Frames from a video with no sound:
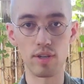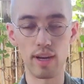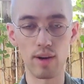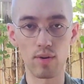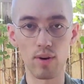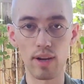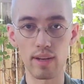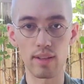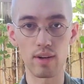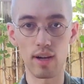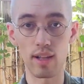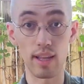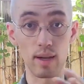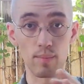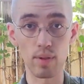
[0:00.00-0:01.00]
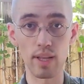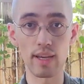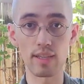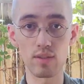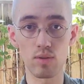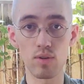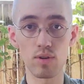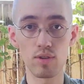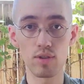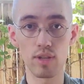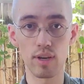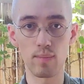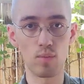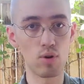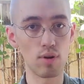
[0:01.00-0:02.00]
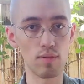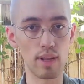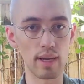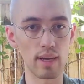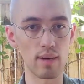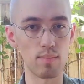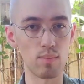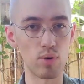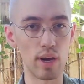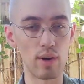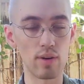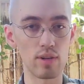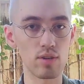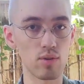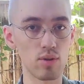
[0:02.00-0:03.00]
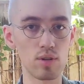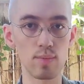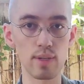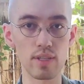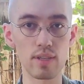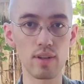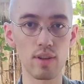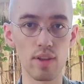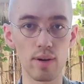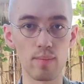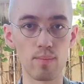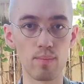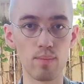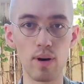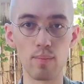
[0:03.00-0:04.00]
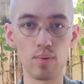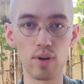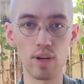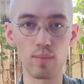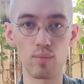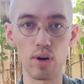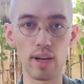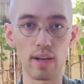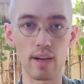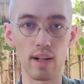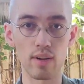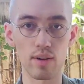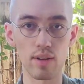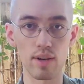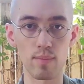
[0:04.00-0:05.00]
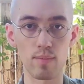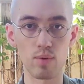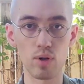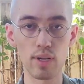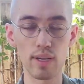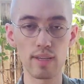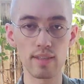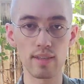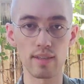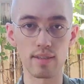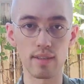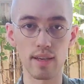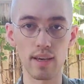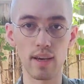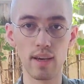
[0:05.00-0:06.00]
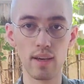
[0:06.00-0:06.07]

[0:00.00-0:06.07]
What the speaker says: Now granted, they're not like blaze orange, they're more of like a brownish orange, but still they're a pretty bright color. They're pretty easy to see.